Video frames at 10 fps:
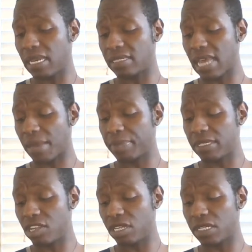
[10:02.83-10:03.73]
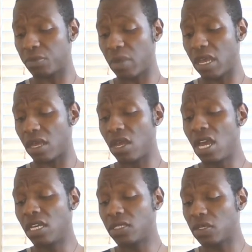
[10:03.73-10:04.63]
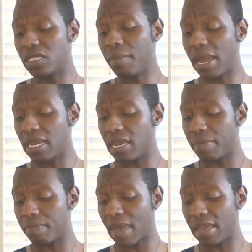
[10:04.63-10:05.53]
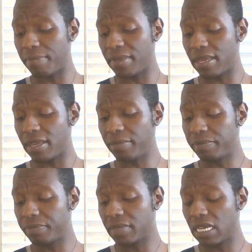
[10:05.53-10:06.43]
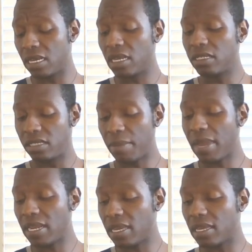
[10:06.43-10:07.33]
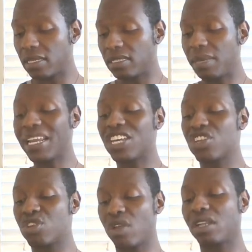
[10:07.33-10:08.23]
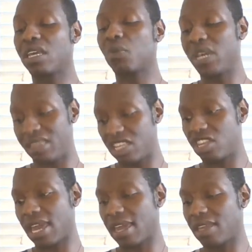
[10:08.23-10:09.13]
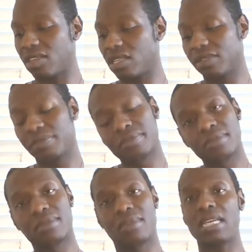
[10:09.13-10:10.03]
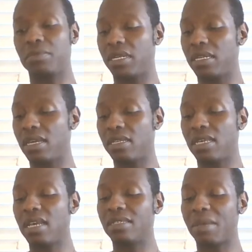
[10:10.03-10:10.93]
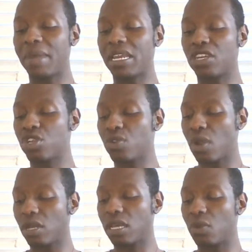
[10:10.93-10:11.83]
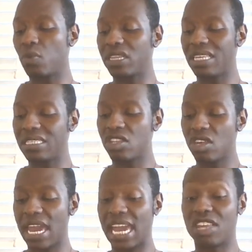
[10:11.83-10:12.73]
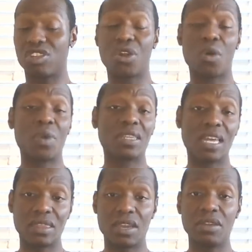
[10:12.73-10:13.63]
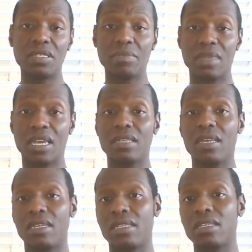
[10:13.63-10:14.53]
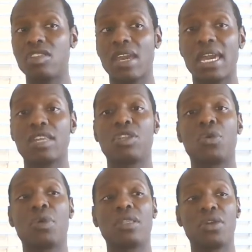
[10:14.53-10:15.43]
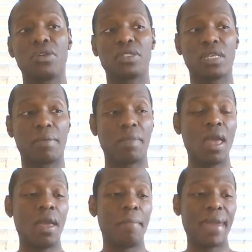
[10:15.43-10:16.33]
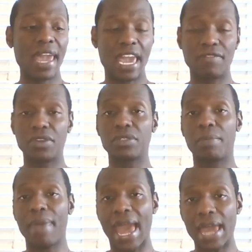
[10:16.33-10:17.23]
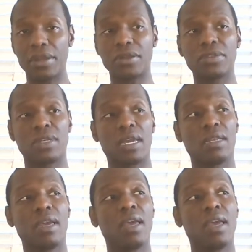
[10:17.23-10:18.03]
exact position as well. So somebody is struggling with the change. That's what it is. Somebody is struggling with this change, knowing that there are some things that need to change, knowing there are some behaviors and patterns and